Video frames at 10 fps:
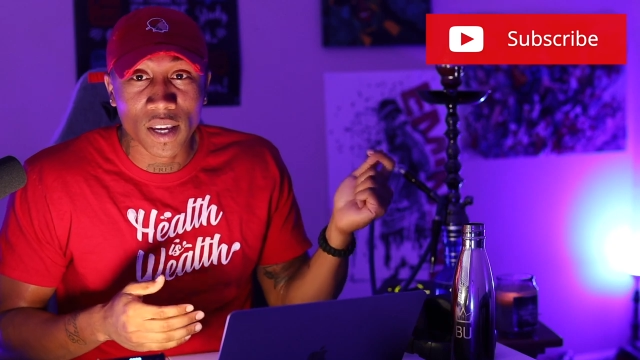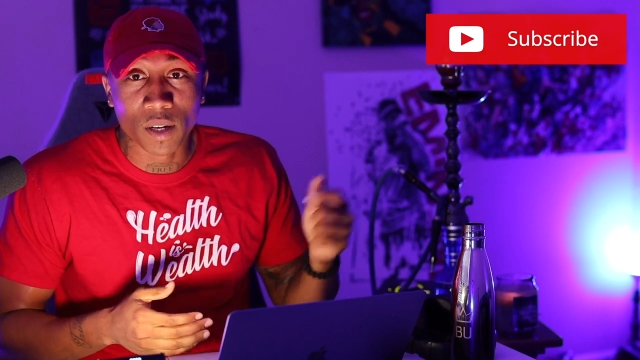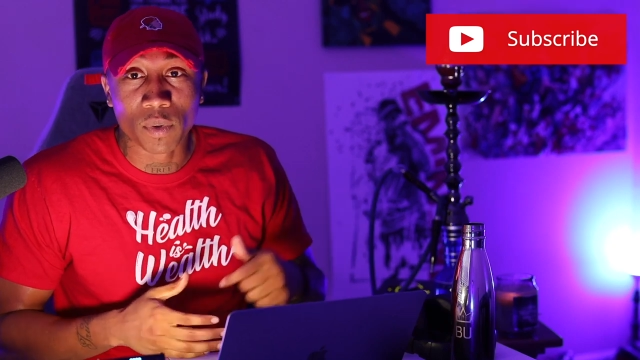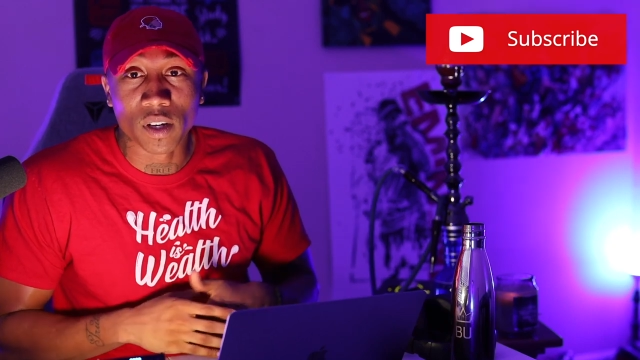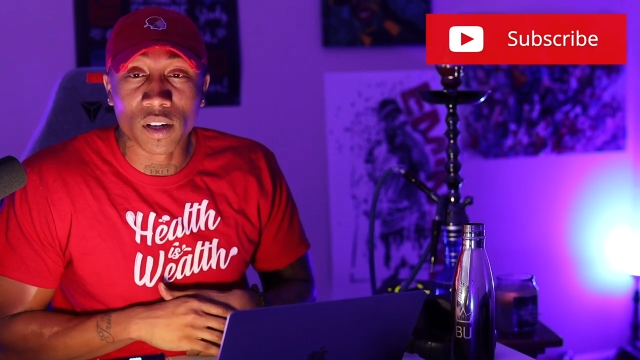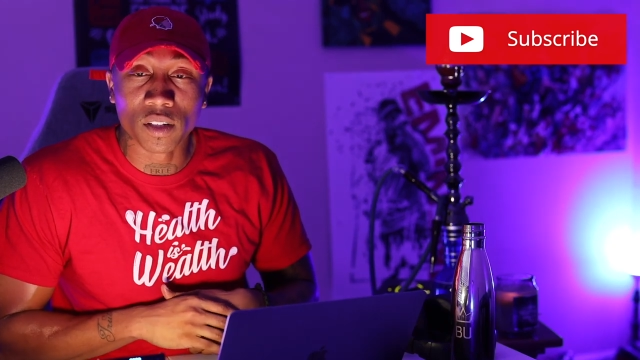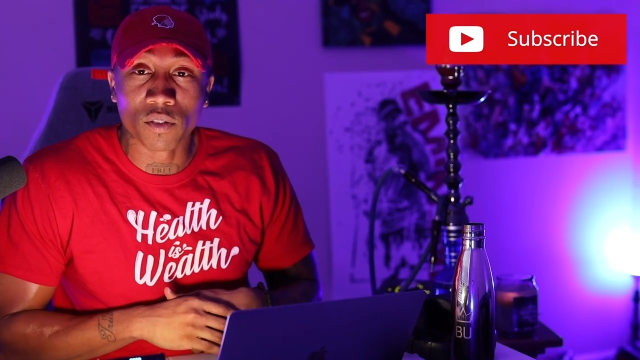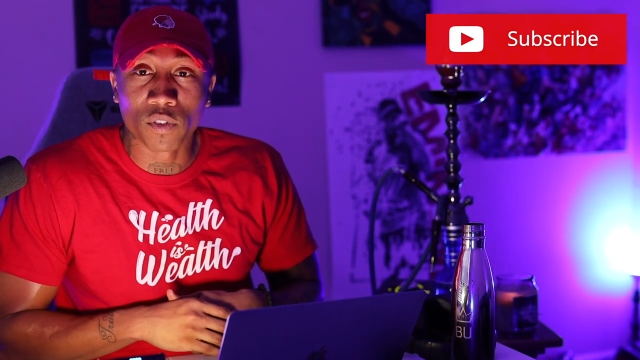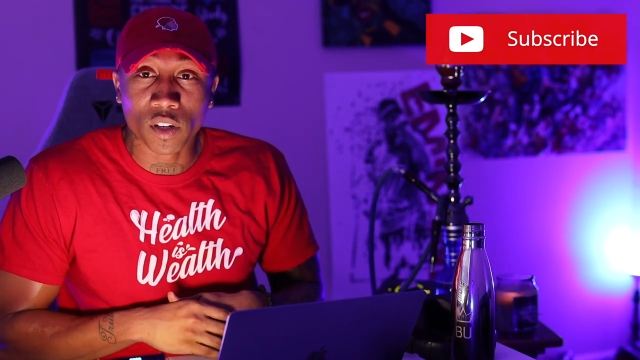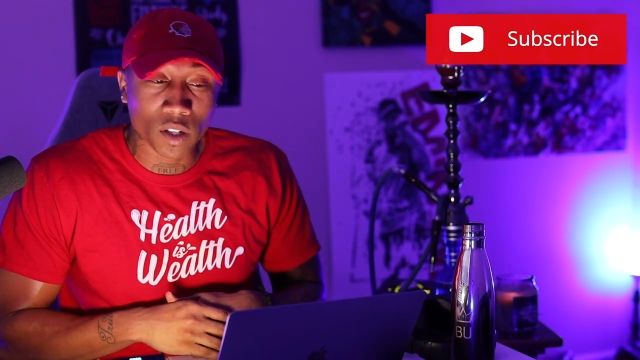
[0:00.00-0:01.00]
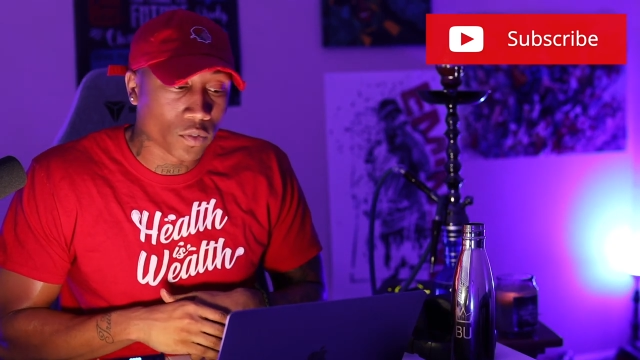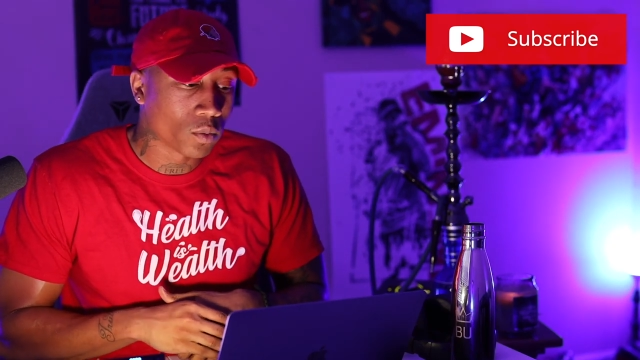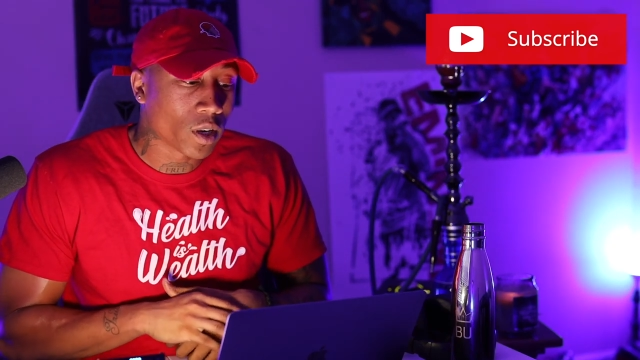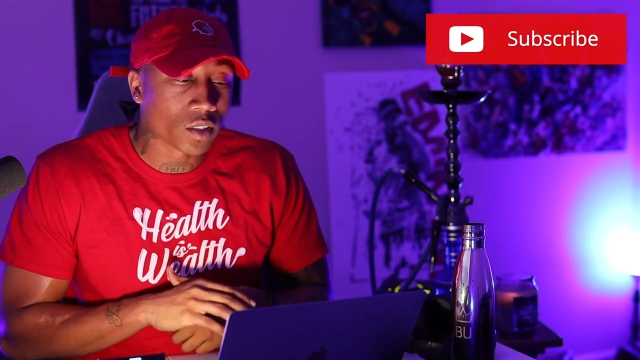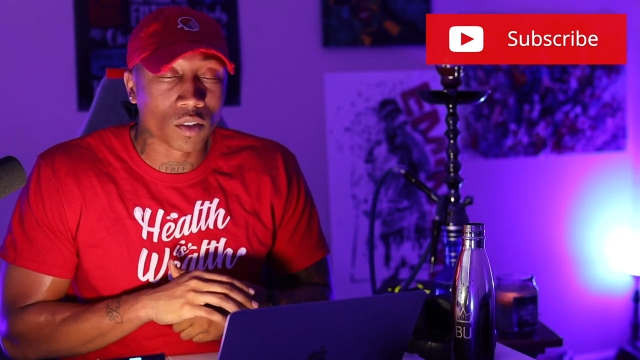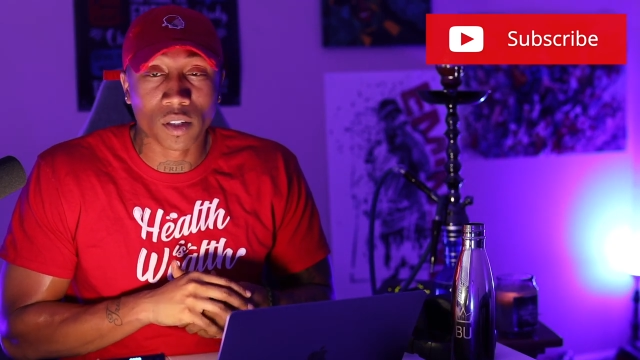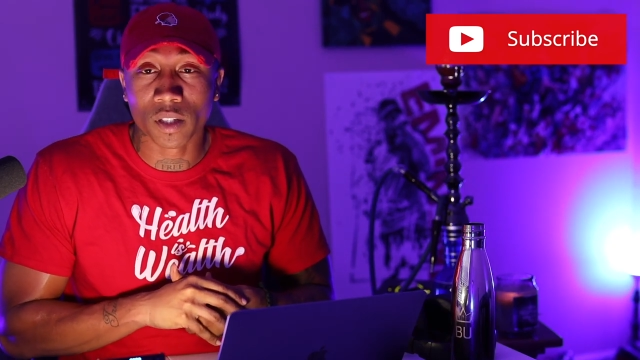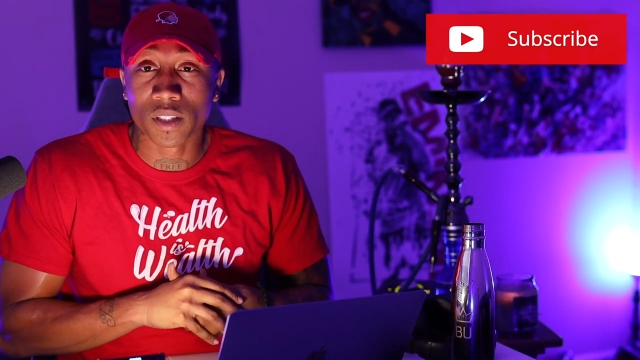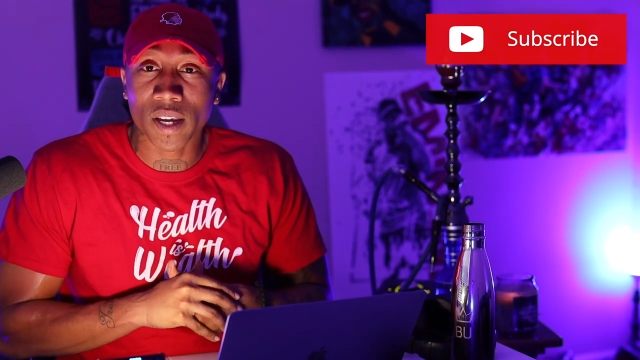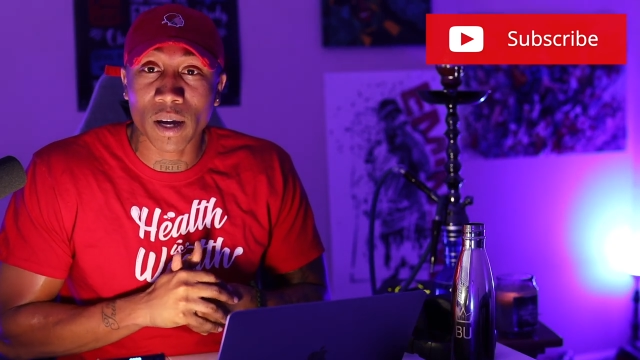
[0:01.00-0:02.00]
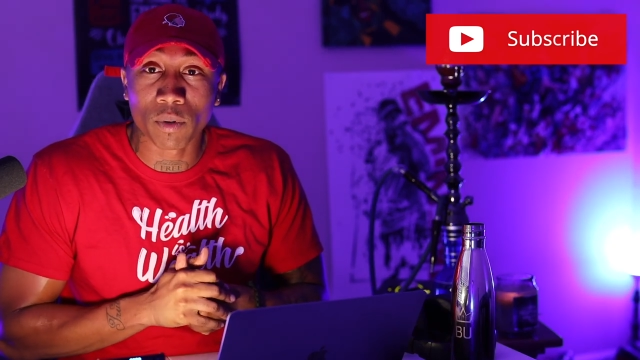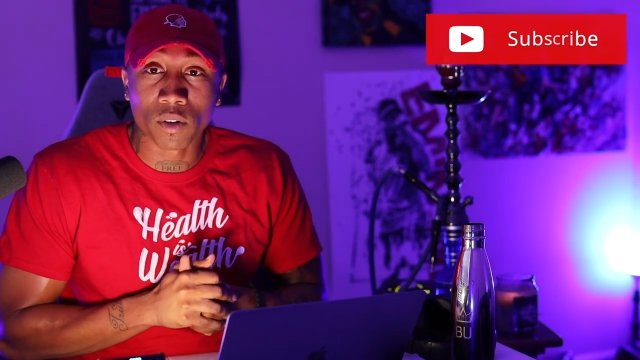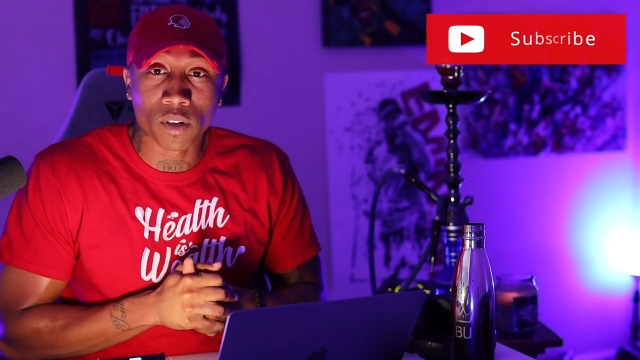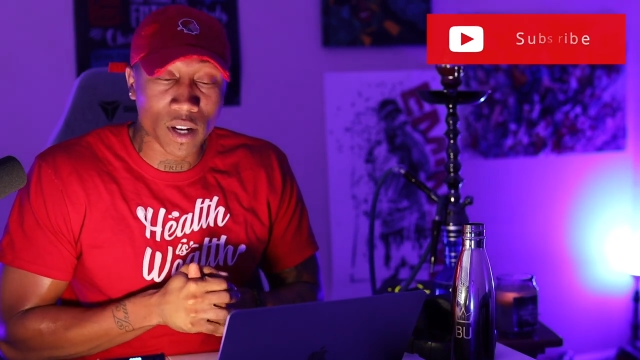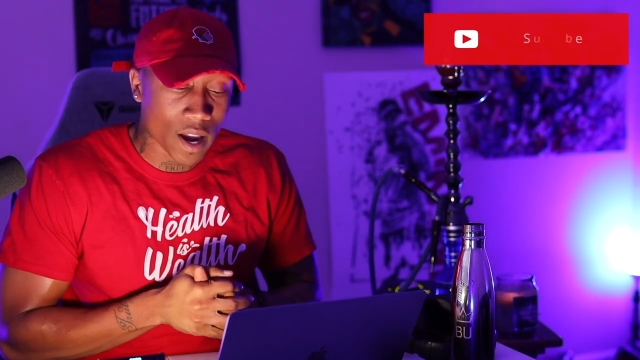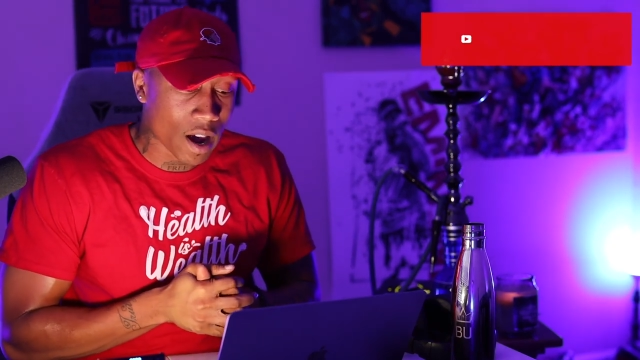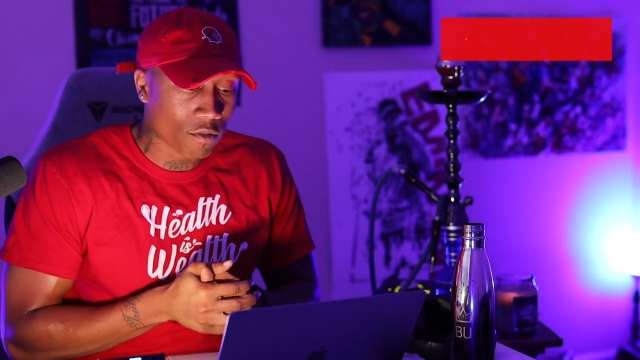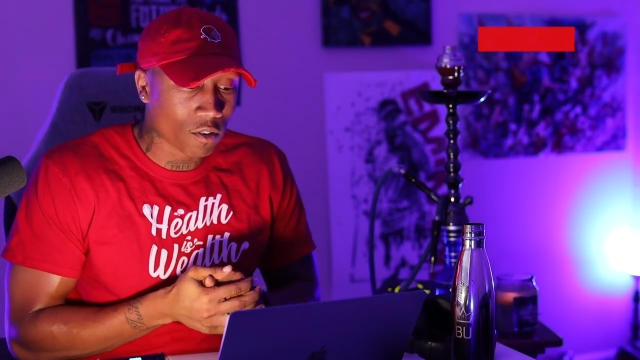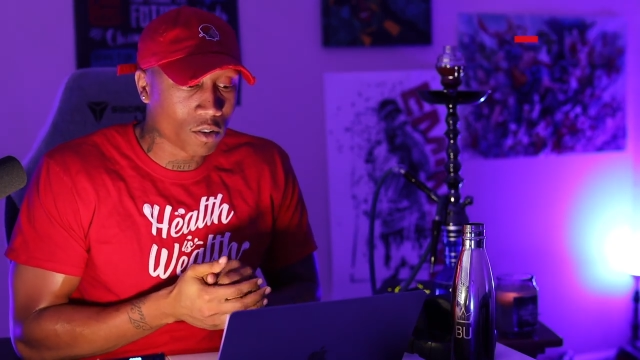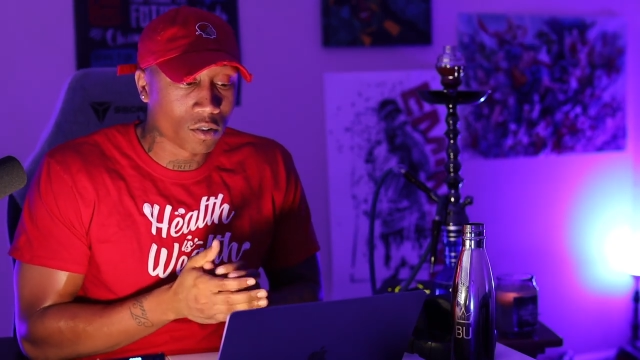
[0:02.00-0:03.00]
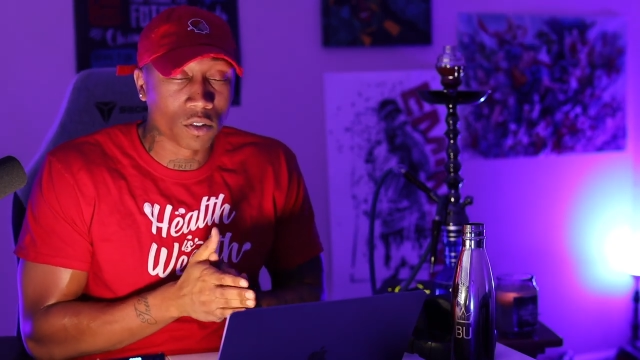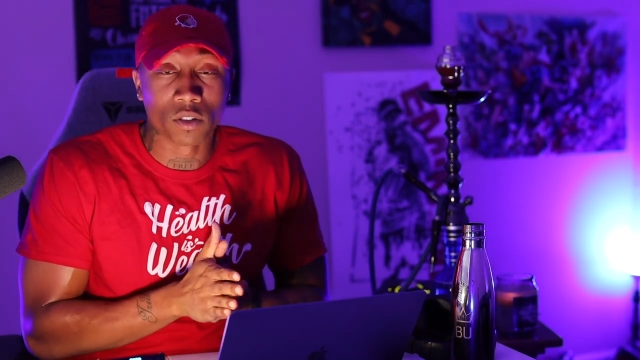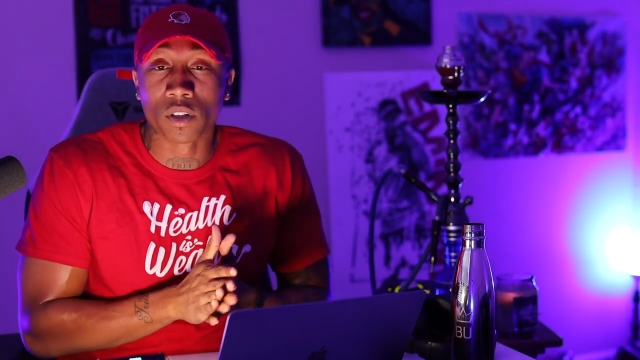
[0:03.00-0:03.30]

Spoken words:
it'll be under the video if you're watching on your tablet or your iPhone